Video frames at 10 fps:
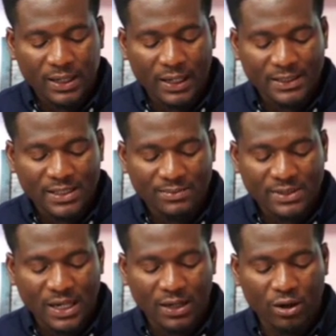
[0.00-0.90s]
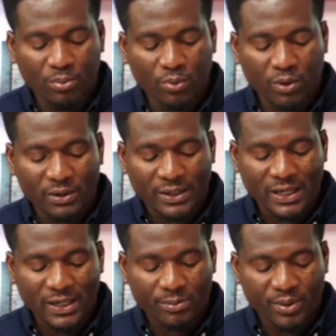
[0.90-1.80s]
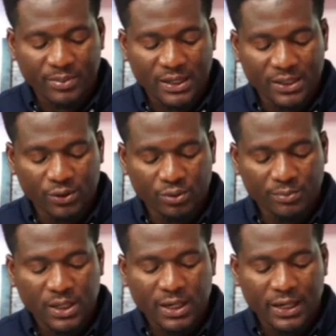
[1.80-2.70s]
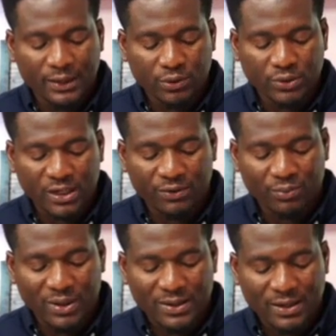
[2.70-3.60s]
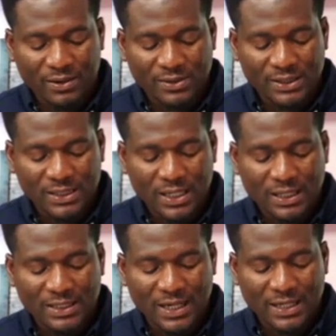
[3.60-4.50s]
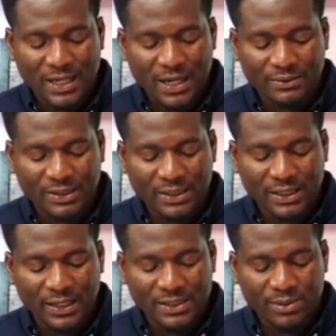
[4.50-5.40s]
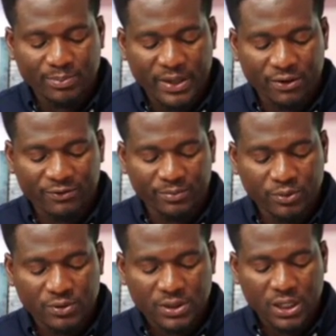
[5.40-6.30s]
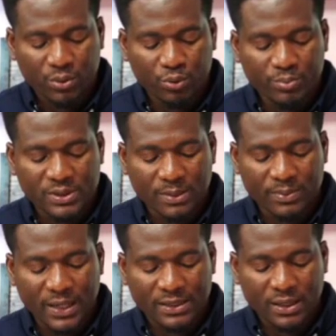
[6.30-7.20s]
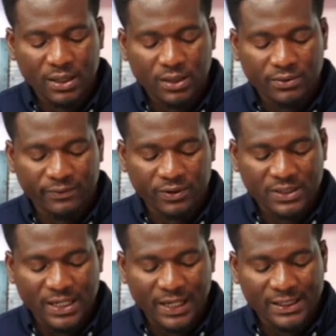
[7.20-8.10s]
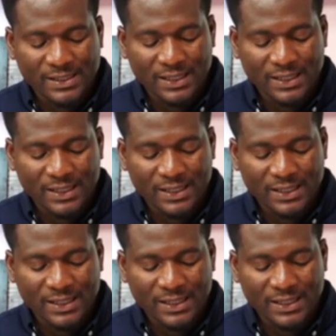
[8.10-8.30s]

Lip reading: teams are Omo Ghana Premier League num. A total of 1,980 pair of boots will be supplied to 48